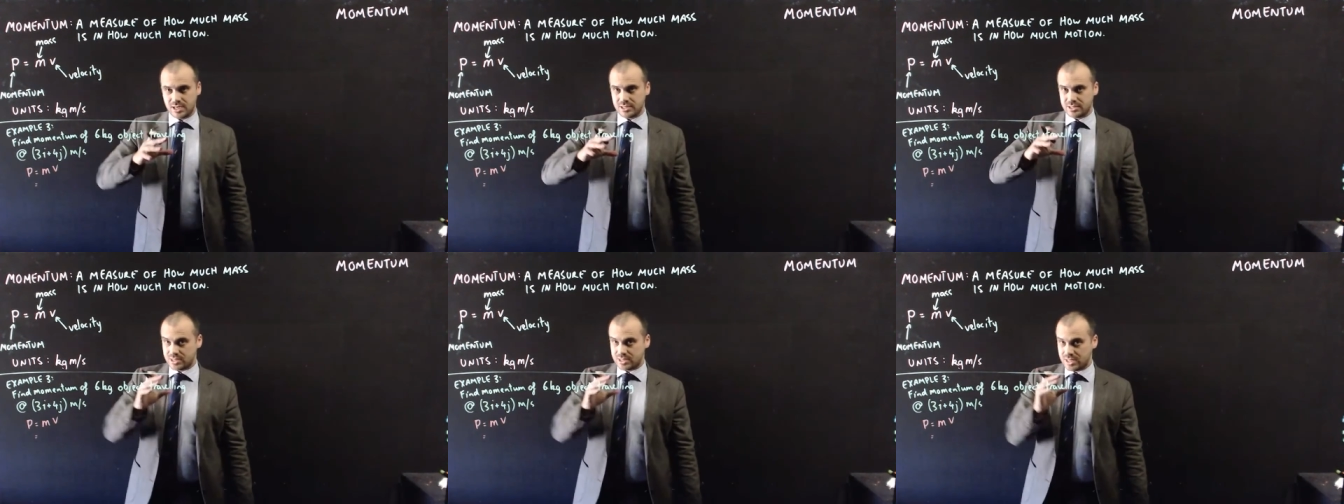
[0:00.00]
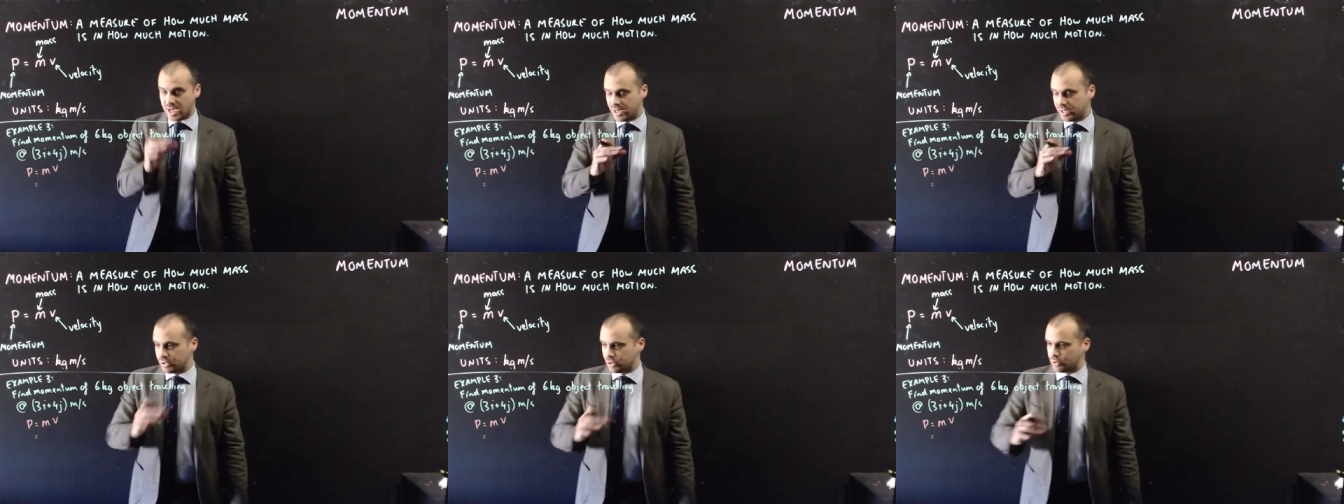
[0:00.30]
a
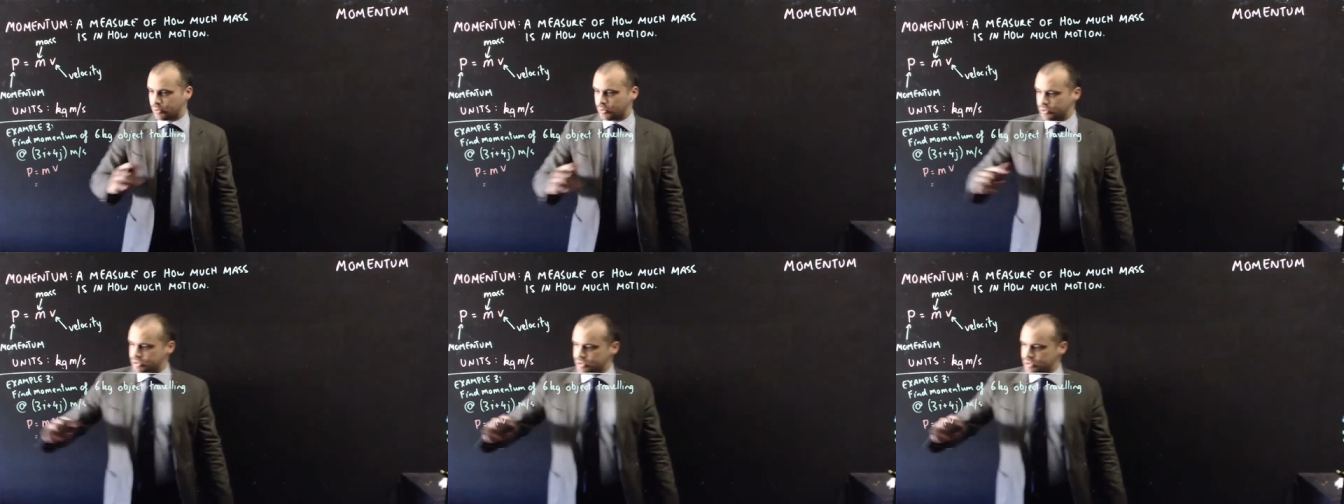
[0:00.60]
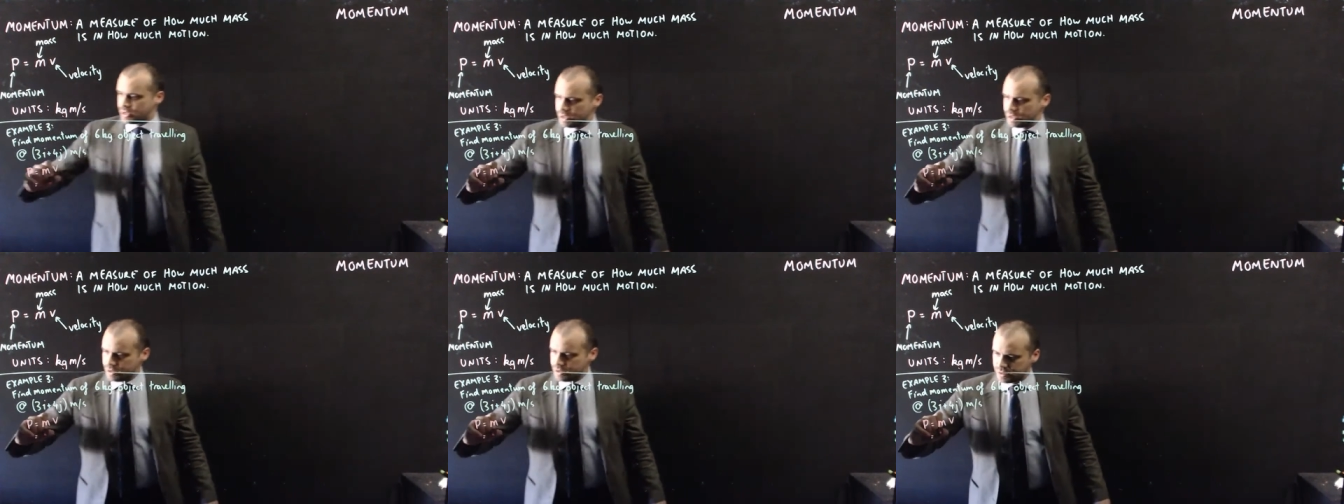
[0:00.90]
scalar
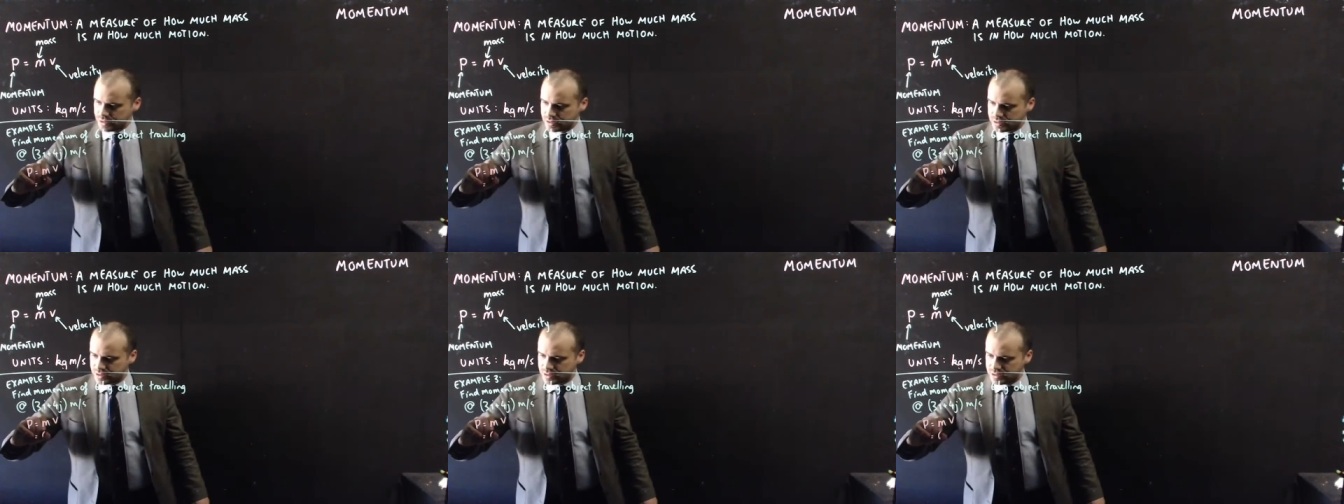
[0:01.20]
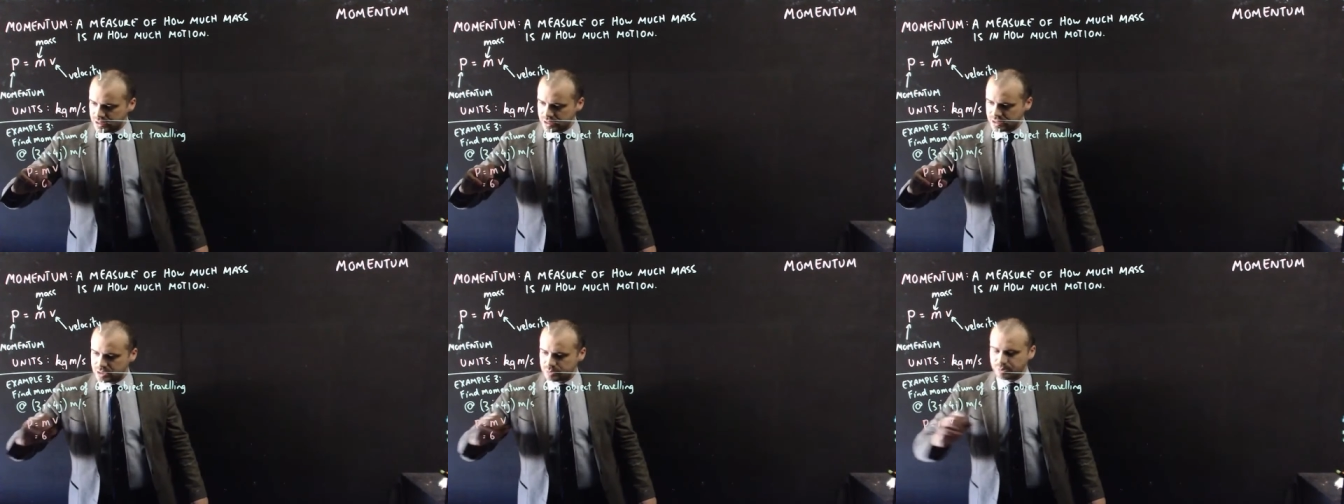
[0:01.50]
quantity, it's
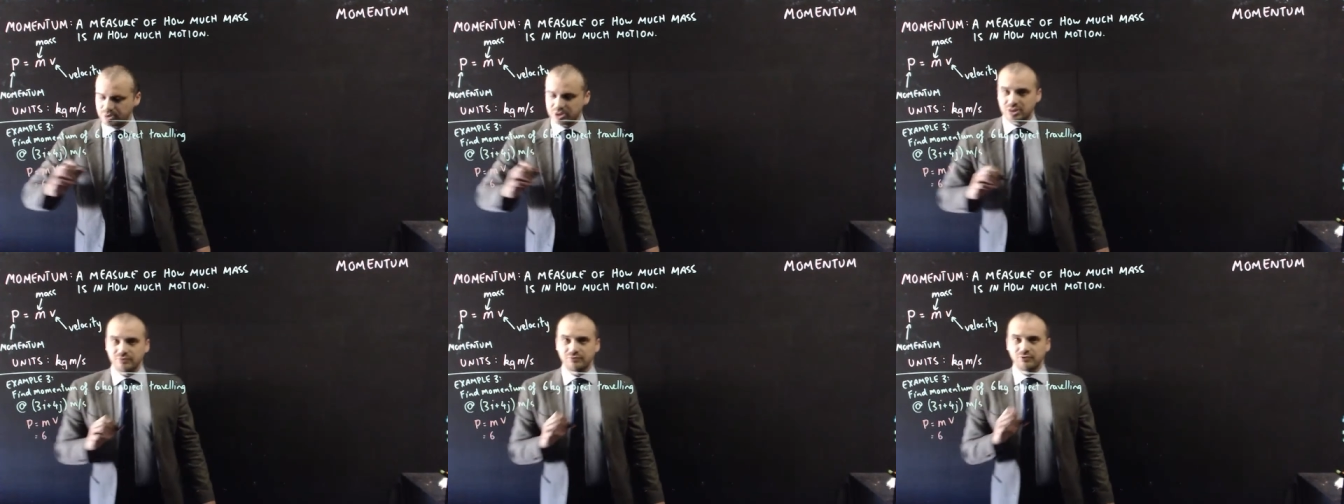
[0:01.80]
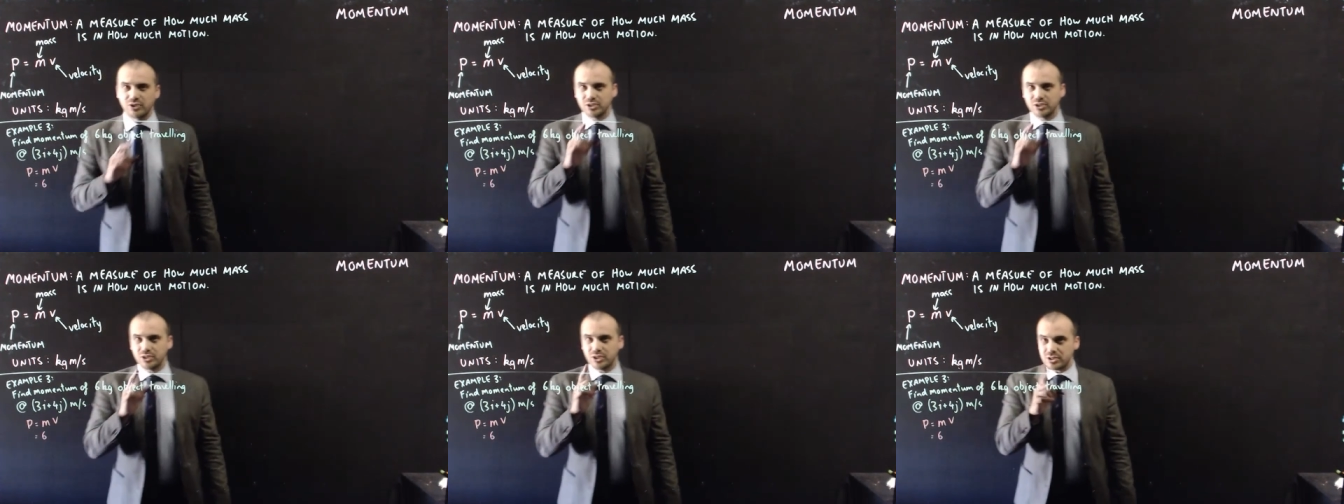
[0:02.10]
6, but the
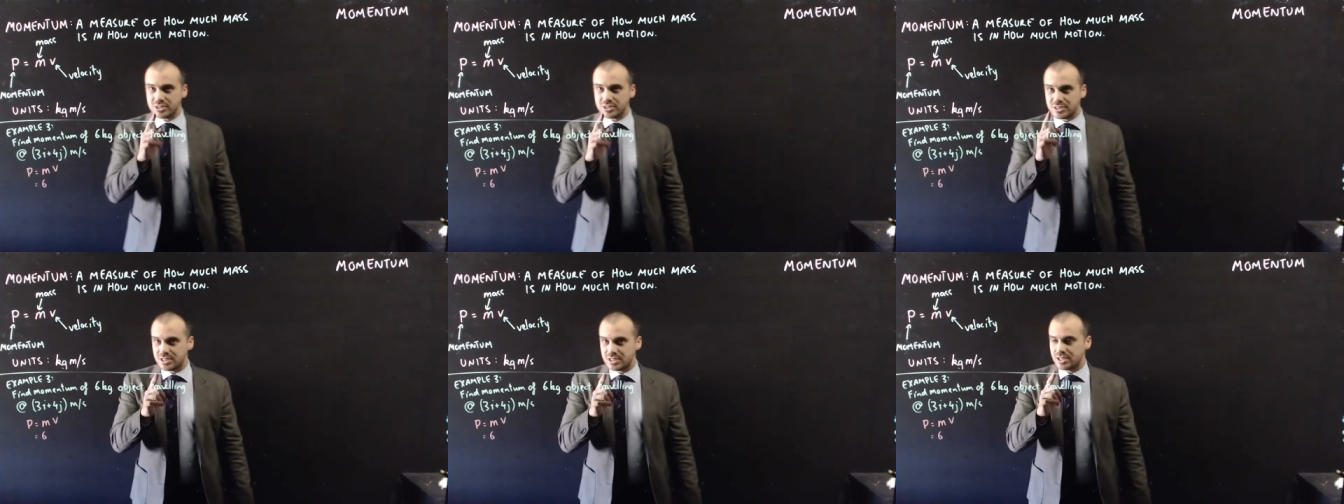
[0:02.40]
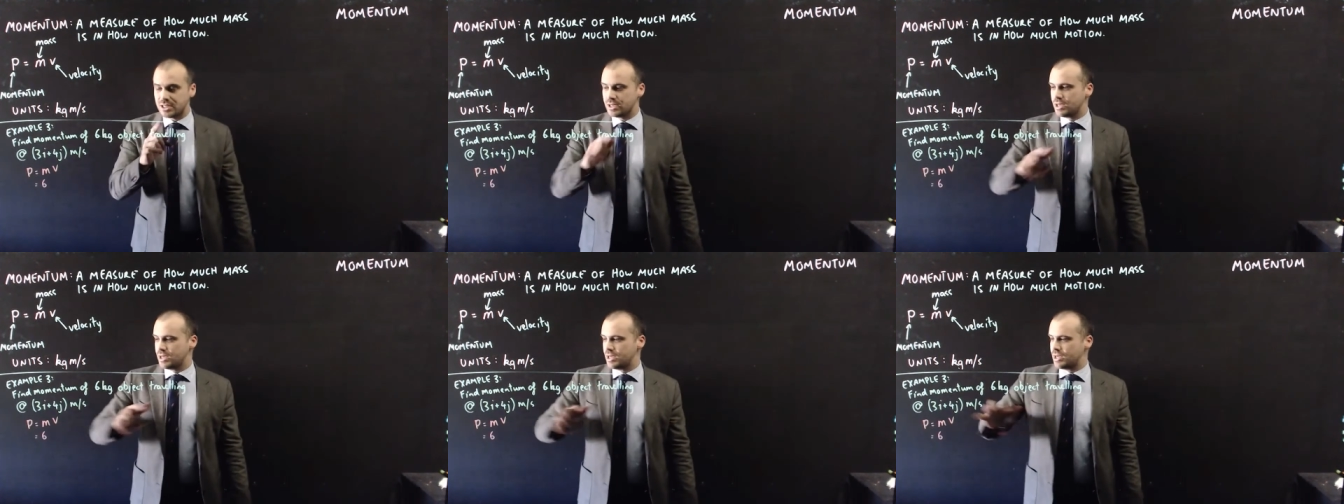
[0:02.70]

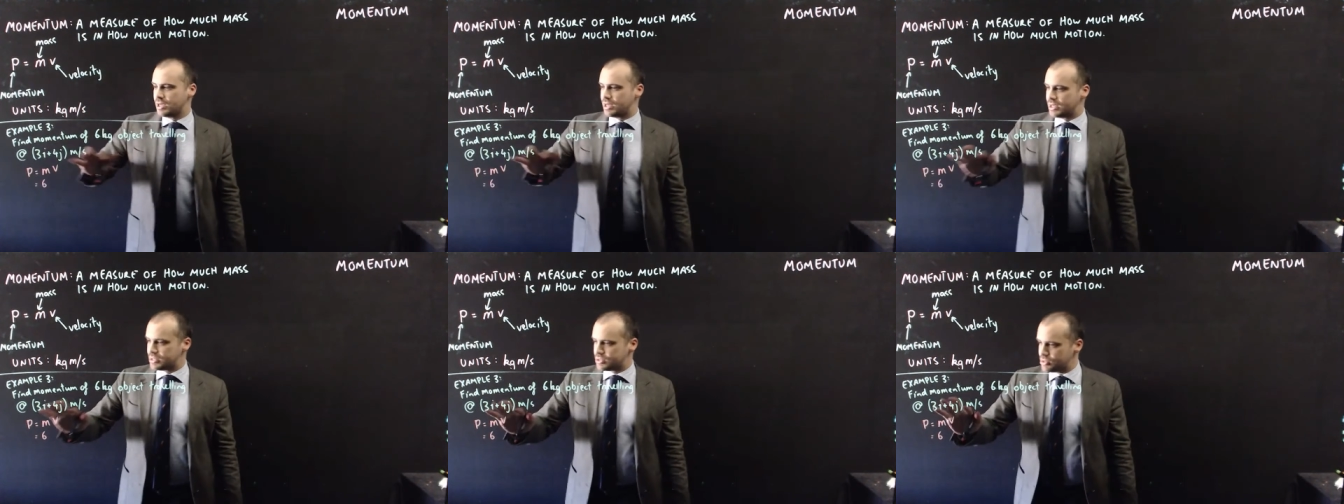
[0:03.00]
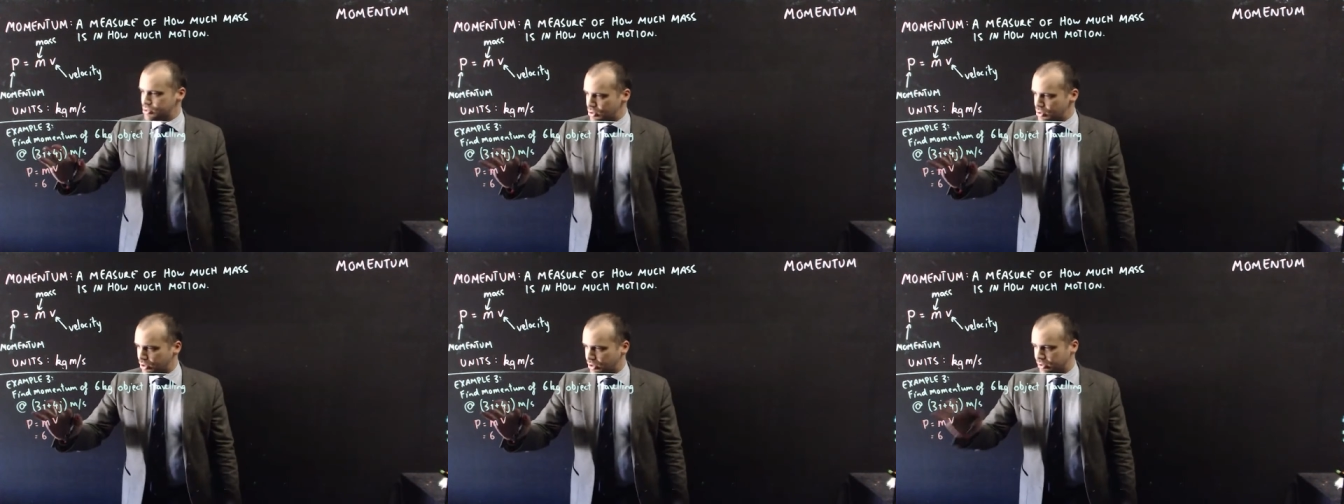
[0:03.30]
velocity is
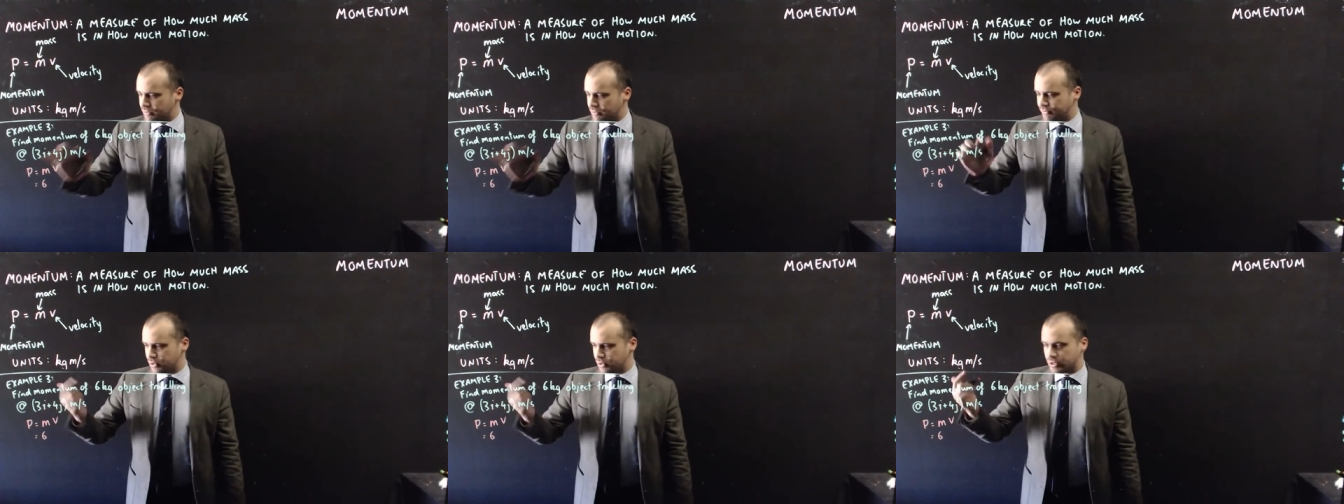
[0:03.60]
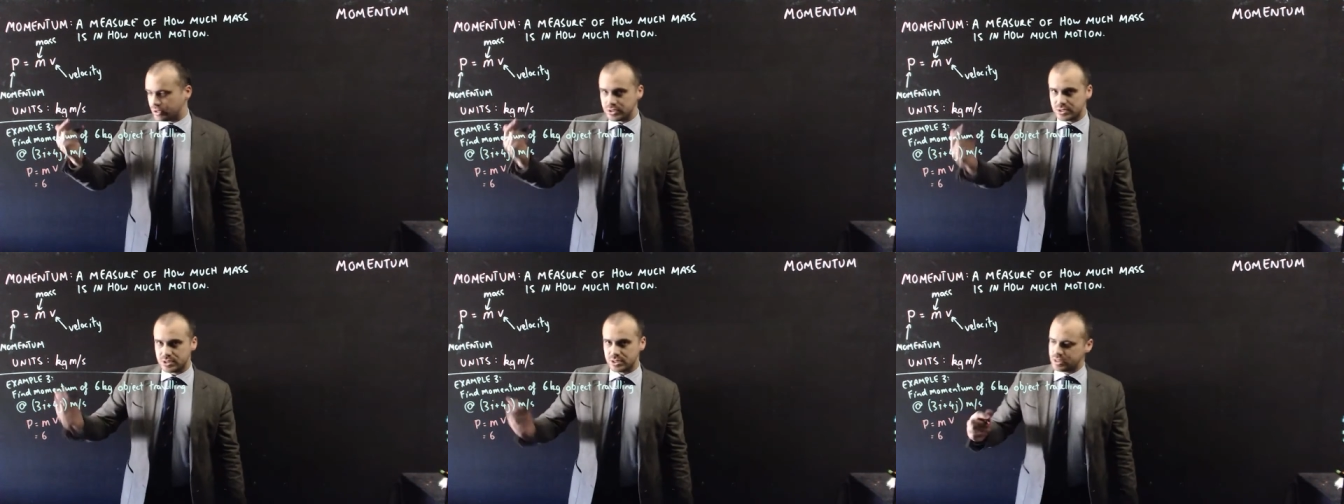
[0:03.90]
not. The
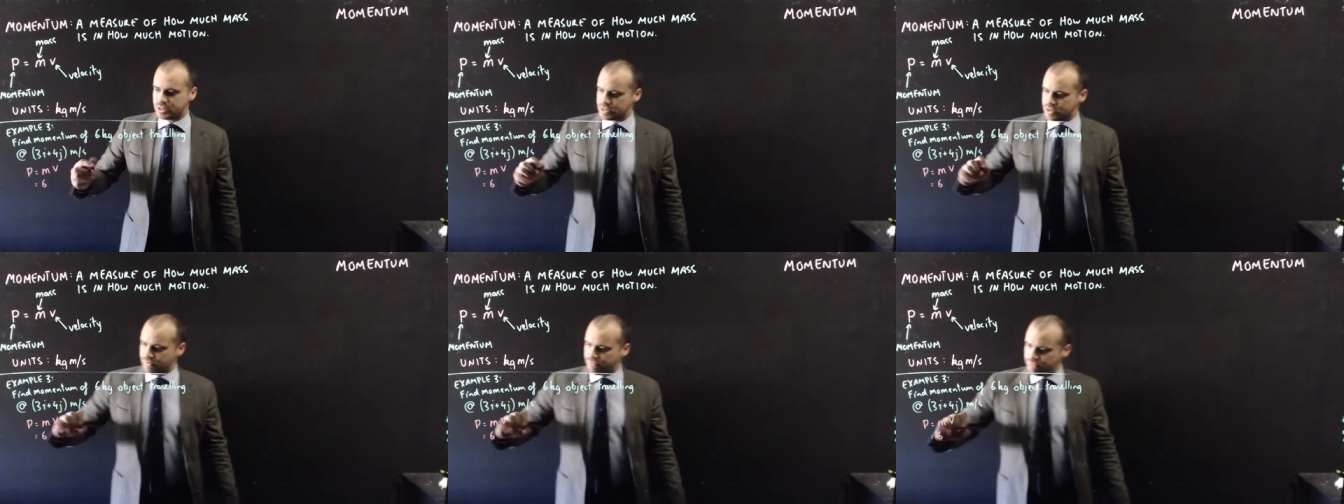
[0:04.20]
velocity is a